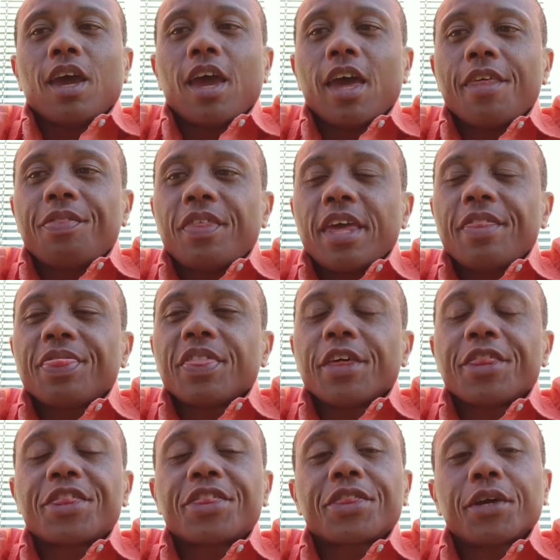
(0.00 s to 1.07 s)
And then
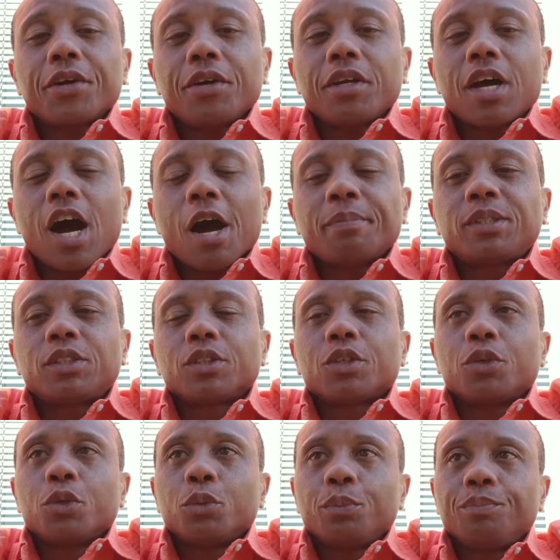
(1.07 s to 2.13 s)
the third
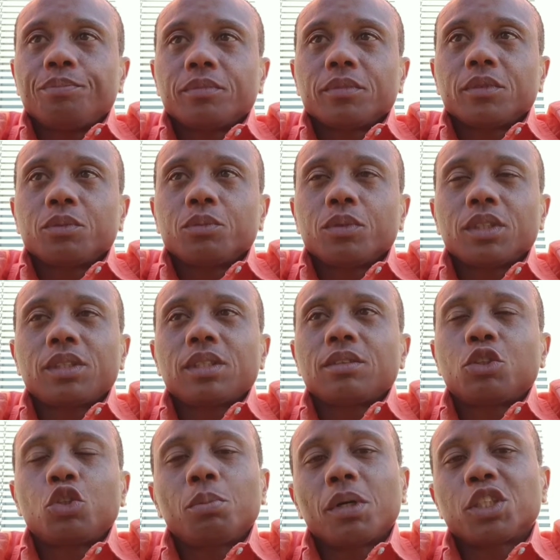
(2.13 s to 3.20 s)
obstacle
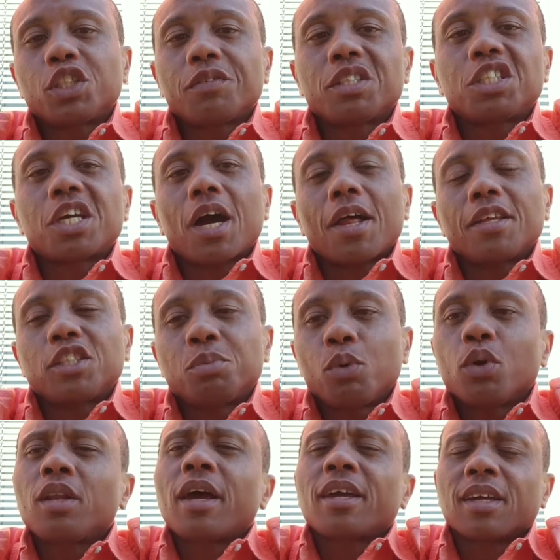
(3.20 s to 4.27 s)
wasn't too much of a challenge,
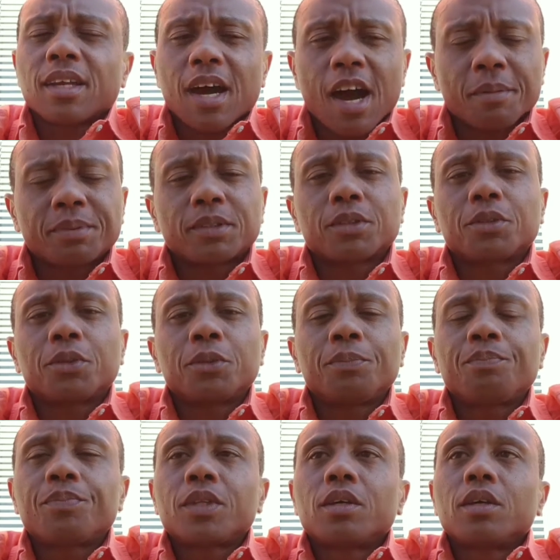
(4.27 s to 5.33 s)
more like an obstacle